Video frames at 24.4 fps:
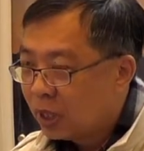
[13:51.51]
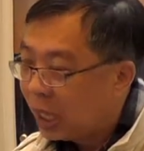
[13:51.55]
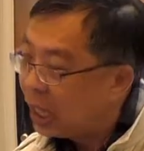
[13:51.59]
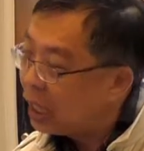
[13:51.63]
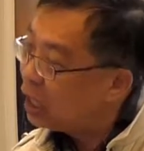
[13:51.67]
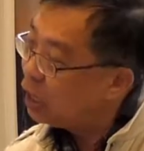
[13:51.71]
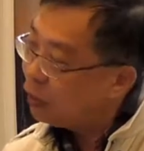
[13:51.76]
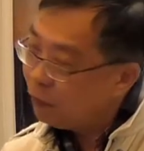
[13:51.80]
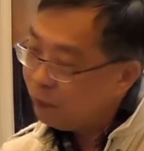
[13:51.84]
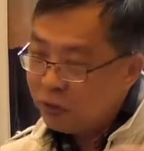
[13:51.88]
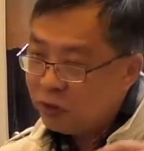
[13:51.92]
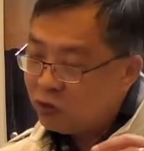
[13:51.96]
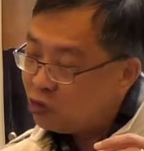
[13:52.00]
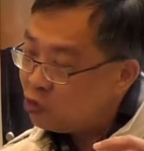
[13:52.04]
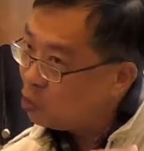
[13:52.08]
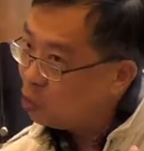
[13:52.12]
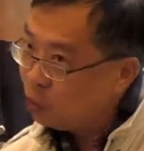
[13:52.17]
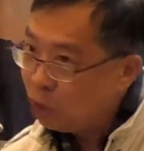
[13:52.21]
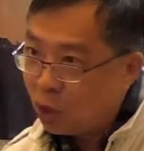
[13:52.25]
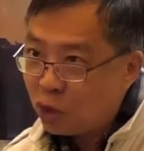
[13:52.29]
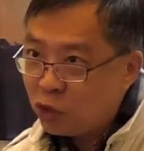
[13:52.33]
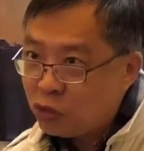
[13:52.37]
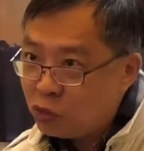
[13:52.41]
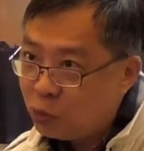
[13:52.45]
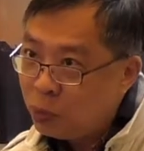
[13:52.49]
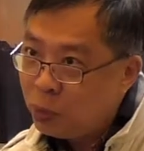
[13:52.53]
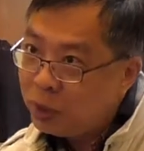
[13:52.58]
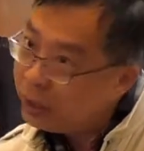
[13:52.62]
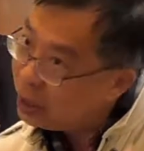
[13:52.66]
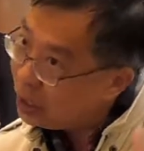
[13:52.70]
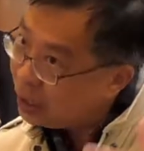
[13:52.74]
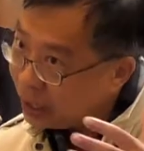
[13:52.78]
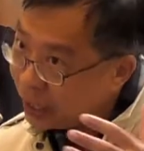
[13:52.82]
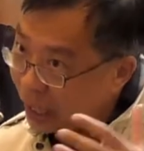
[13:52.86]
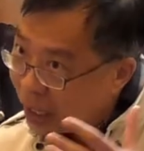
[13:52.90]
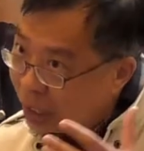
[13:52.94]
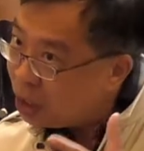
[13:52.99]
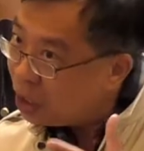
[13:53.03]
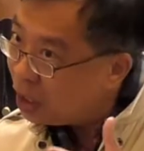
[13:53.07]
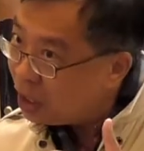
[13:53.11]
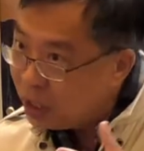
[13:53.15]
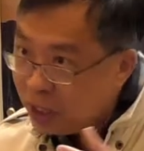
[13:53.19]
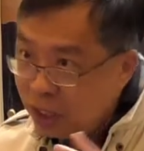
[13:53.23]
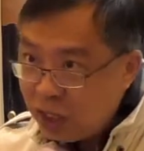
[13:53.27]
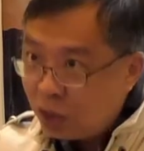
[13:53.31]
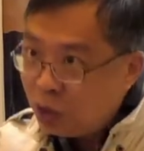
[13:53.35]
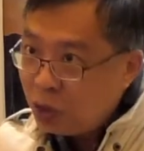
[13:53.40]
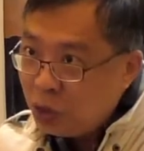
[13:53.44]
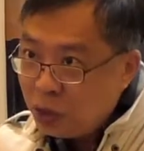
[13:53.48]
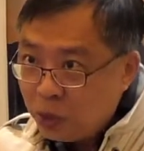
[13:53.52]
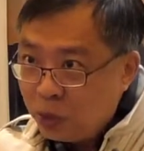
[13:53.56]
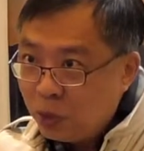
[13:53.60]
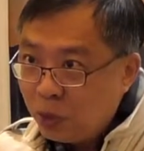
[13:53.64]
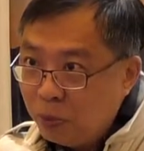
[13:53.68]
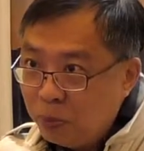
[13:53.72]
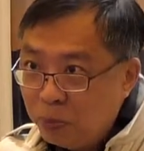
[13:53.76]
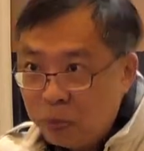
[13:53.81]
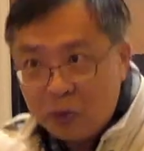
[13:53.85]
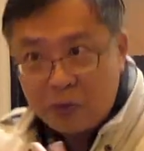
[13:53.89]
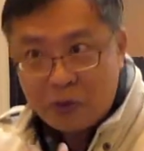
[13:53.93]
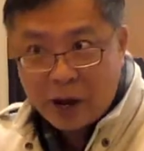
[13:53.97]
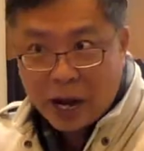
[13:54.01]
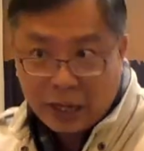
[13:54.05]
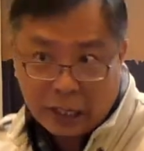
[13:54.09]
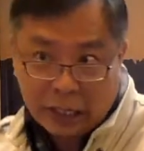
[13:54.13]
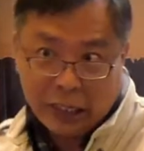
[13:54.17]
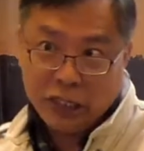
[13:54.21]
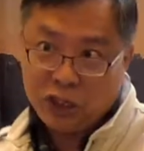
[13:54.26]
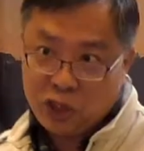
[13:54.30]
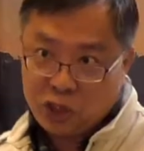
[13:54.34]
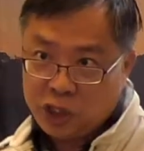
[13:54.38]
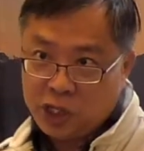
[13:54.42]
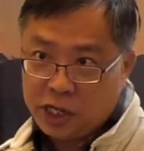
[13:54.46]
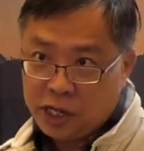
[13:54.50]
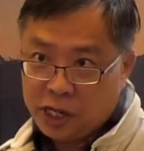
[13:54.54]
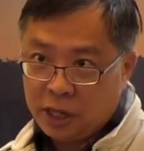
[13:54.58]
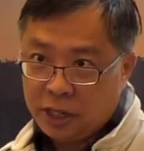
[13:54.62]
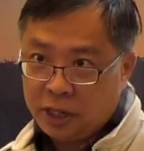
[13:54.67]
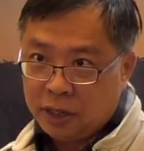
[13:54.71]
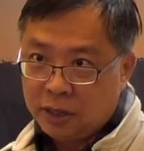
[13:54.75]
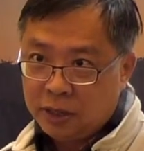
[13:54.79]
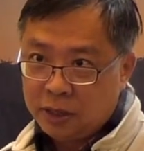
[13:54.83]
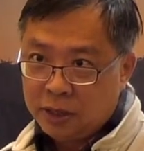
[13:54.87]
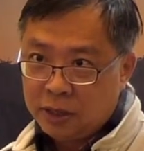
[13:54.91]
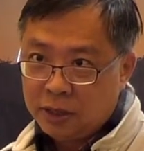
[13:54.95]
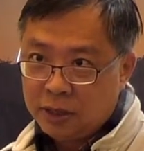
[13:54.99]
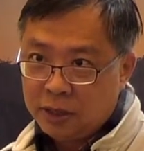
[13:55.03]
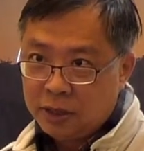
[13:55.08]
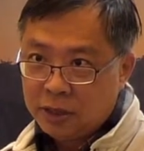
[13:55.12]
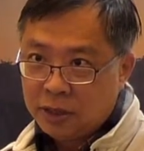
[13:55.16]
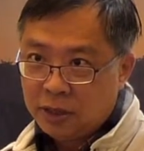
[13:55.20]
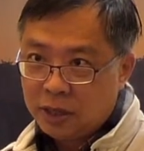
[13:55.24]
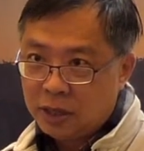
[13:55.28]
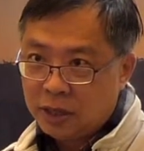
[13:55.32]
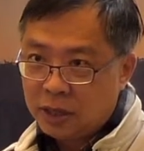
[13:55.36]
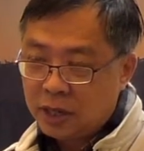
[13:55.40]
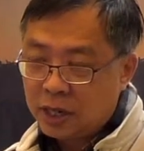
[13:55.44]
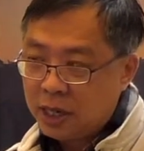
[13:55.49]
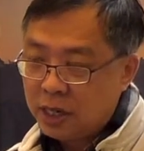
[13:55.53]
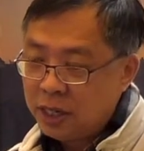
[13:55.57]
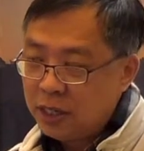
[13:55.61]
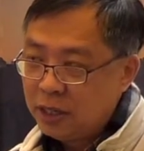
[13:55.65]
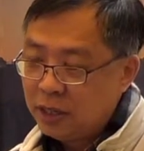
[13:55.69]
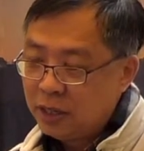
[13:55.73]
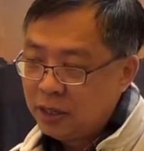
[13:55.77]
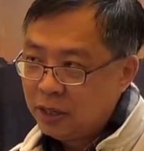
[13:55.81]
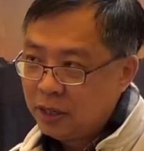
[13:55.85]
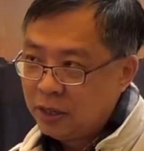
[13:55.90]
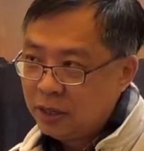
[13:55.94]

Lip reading: And if it's the Lord's will, he can heal you miraculously. Right?